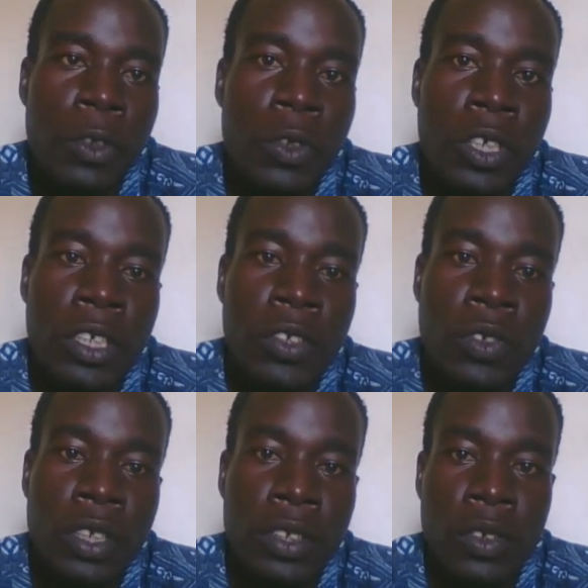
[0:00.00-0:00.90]
Here
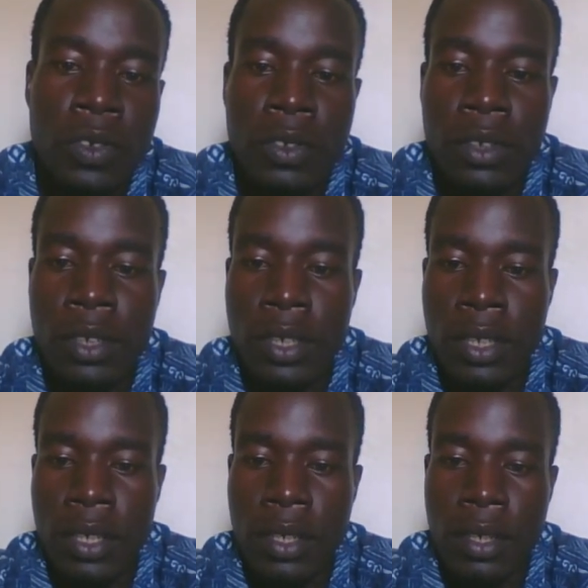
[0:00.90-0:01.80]
a formula
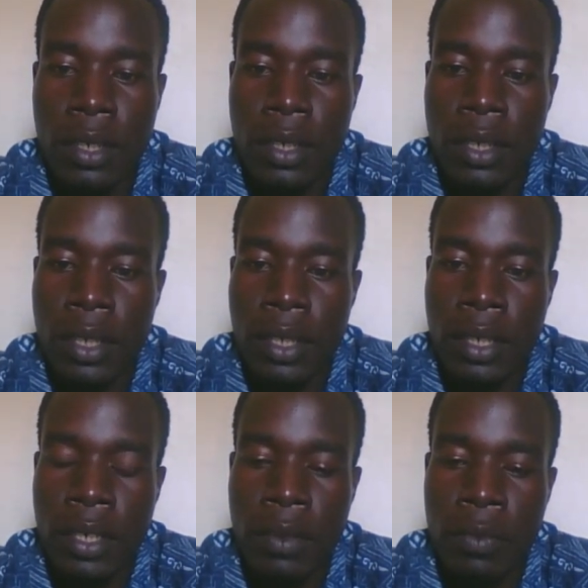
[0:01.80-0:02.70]
can be a
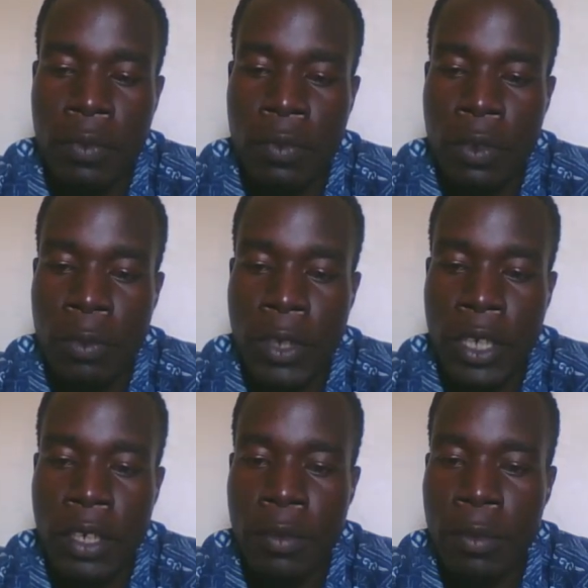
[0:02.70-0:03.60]
sum. Let me show
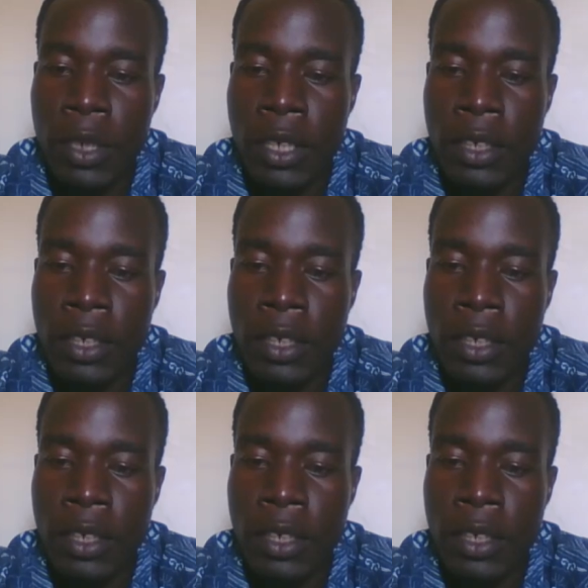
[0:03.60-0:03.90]
here.